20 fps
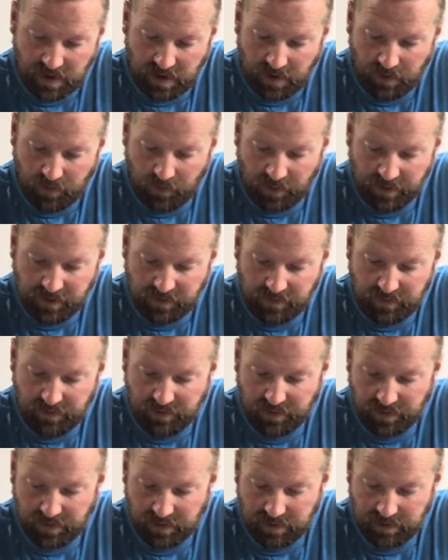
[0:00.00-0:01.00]
One
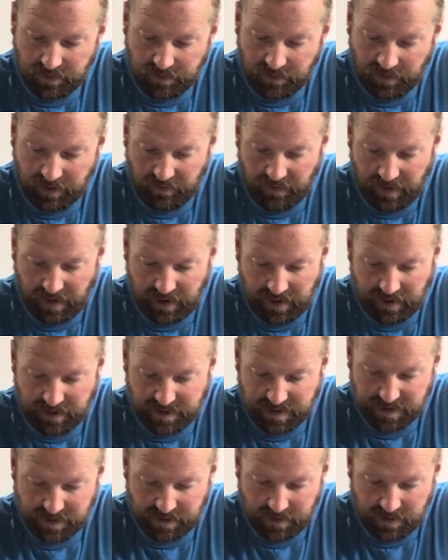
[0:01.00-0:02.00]
of the
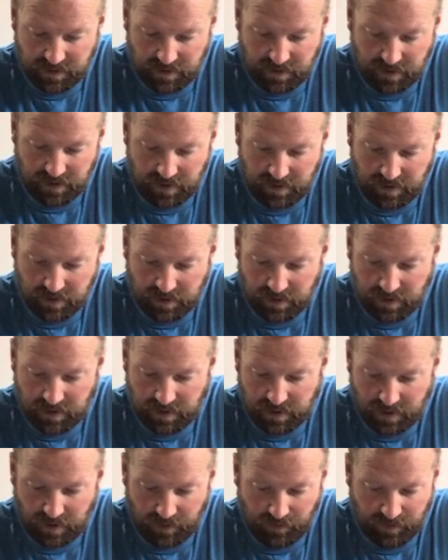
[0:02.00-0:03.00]
Hanks.
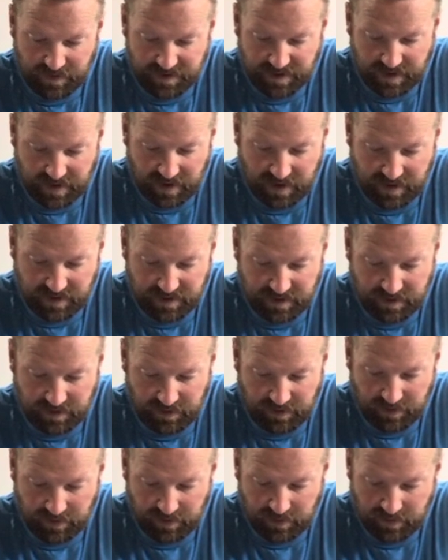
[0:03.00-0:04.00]
I want to say Hank
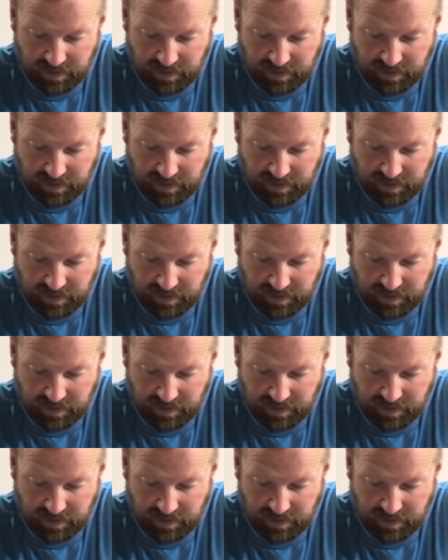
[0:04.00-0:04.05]
Sr.